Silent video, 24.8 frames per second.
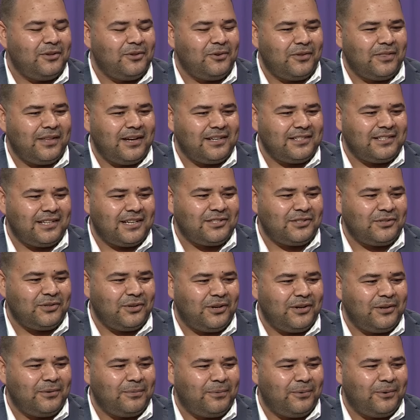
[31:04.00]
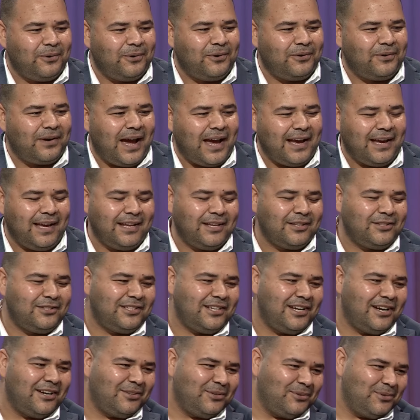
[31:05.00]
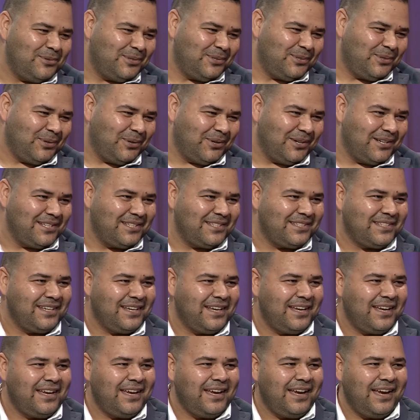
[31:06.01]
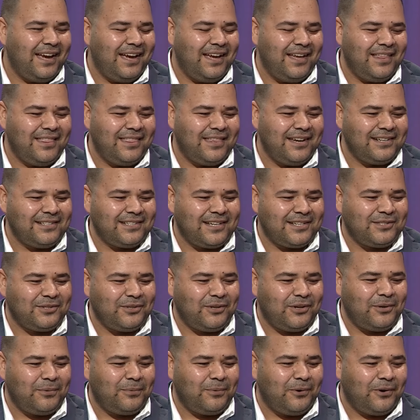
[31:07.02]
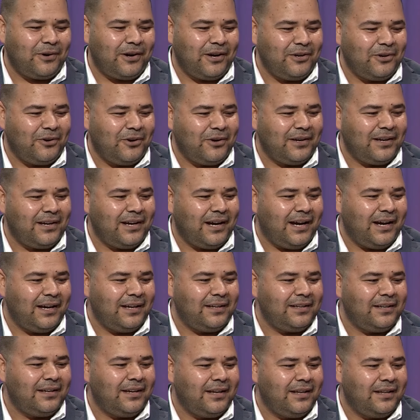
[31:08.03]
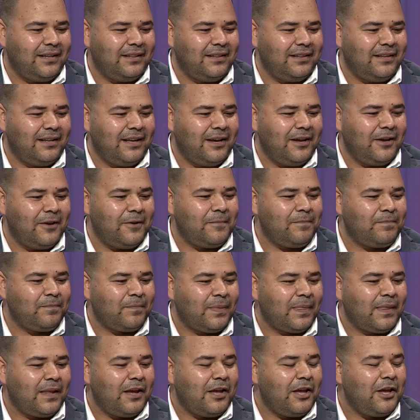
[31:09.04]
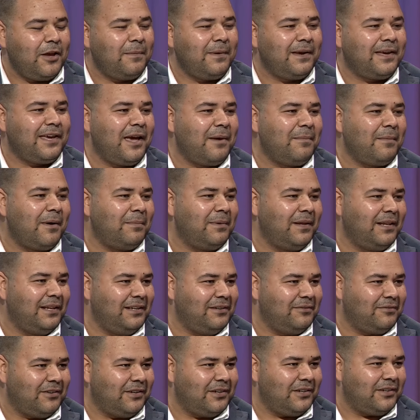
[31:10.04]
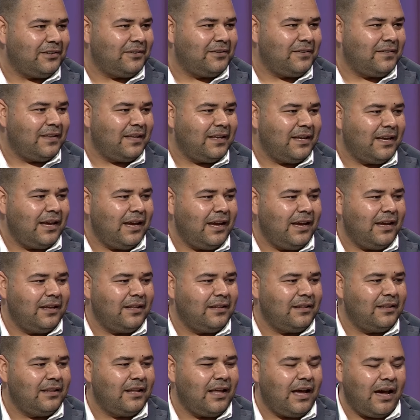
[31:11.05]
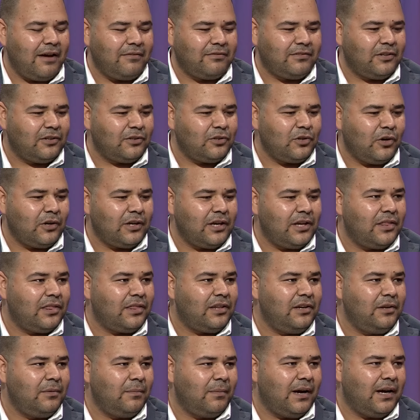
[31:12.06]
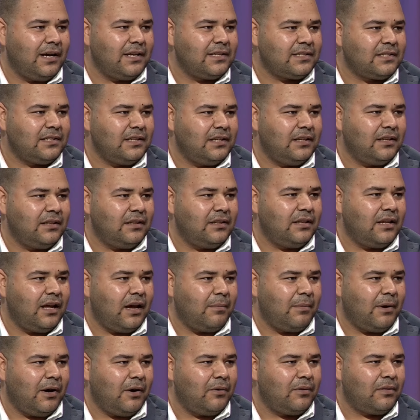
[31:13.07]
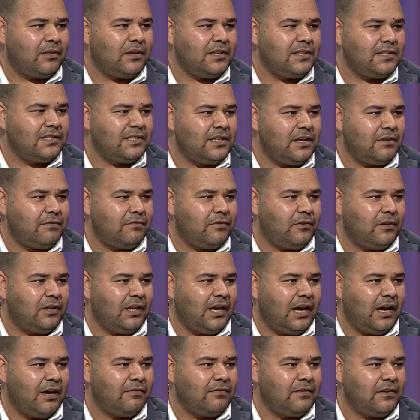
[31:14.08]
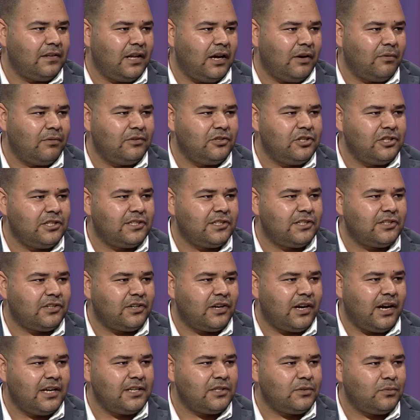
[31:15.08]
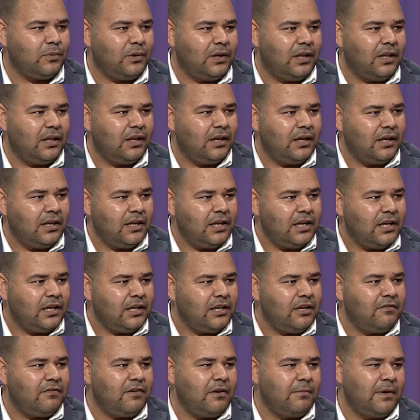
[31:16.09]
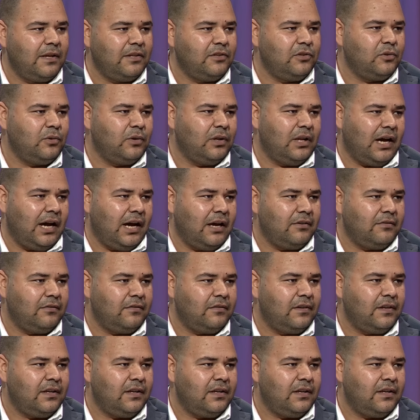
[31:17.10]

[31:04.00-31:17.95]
know, there's yeah. a story for, I'm going to share two stories. Oh. And there's a story for a young guy, and uh, he became a believer. And after talking three months and about his sinful life and how Jesus Christ will give him a new life.